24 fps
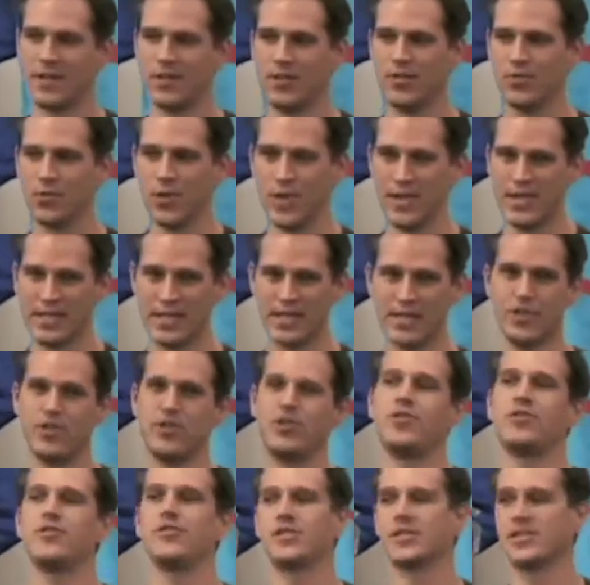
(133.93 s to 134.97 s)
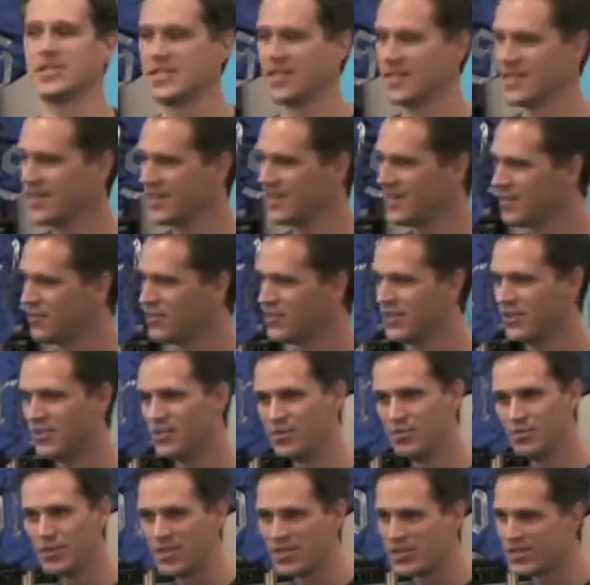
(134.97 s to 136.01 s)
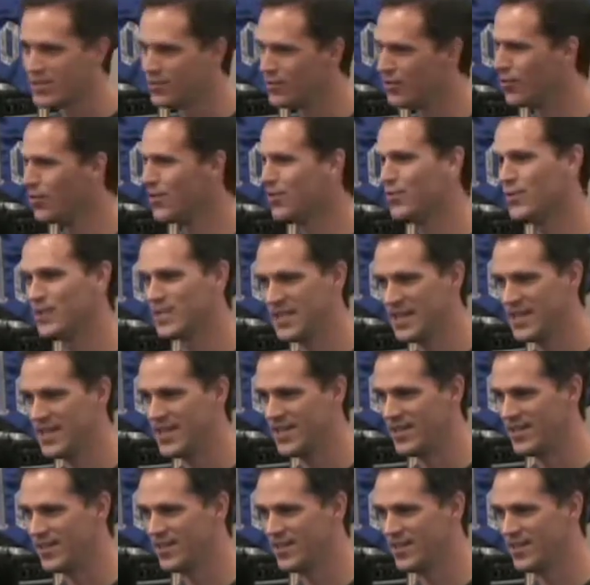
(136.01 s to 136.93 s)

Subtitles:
I couldn't wait to get to church because I thought that was the only place the Lord was at.